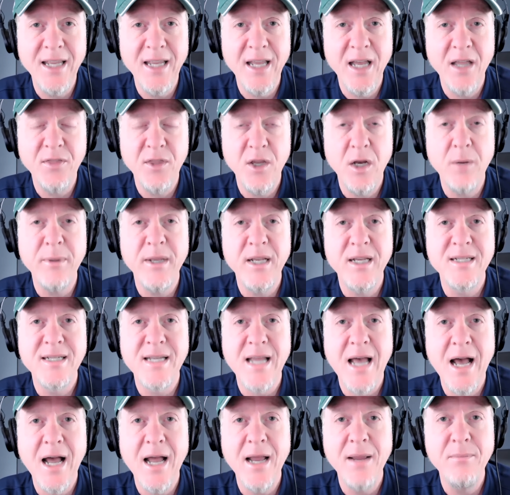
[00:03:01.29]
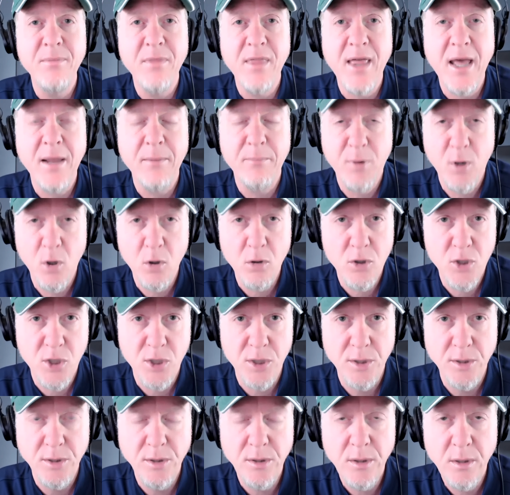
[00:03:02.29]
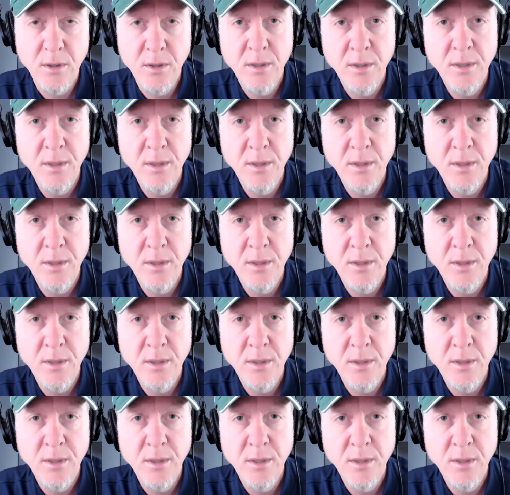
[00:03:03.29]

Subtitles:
out there, because I'm that person.